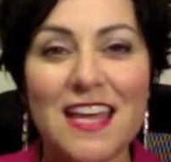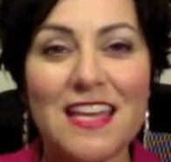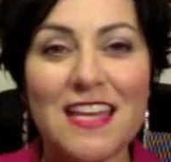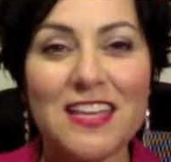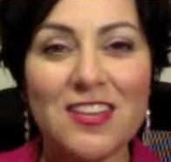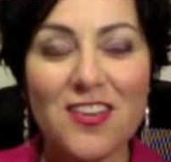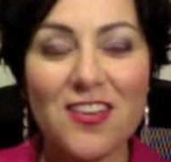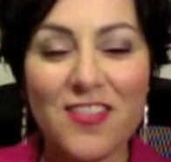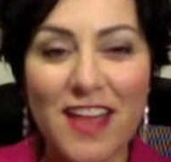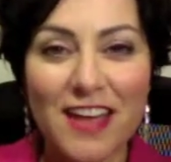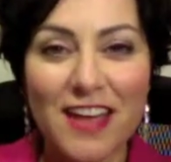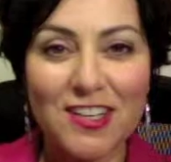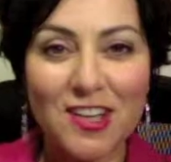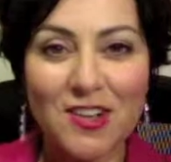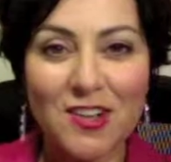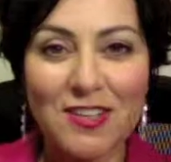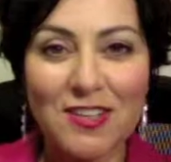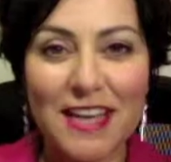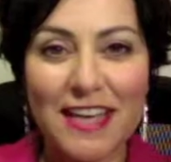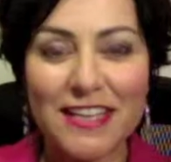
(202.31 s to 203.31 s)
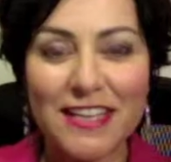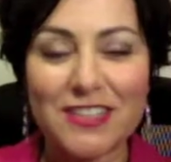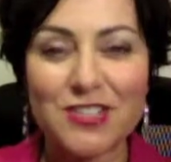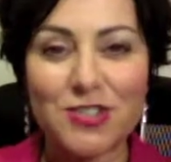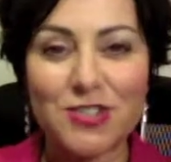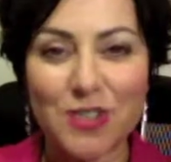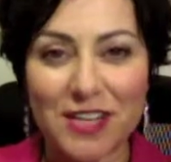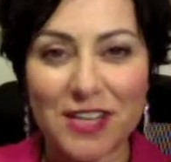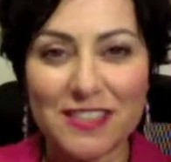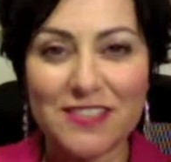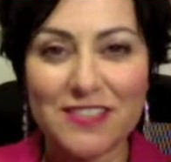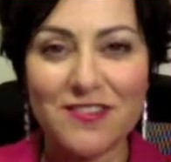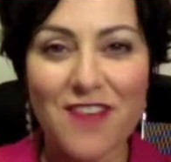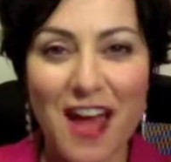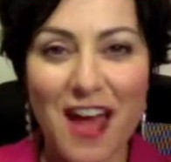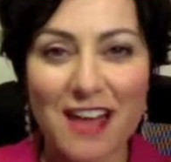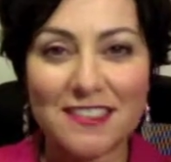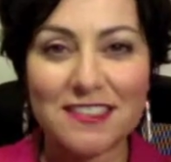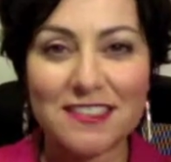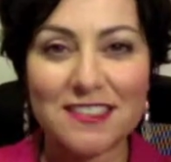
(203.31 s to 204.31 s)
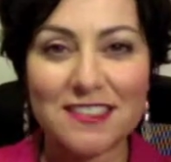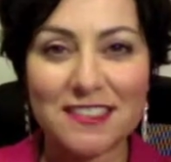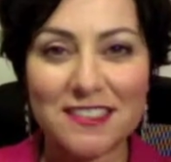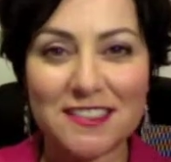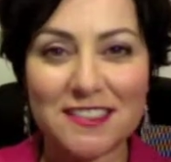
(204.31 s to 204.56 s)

You know that know, like, and trust factor?